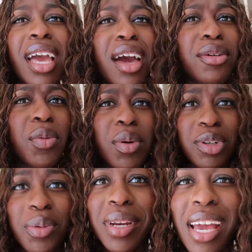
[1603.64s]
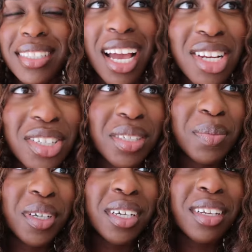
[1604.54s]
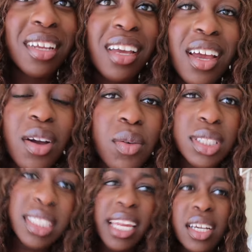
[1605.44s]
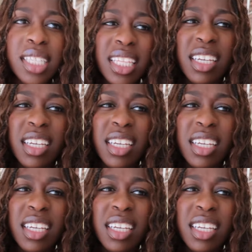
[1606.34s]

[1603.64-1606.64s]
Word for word: I don't know what we're doing next, actually, but we're just standing outside the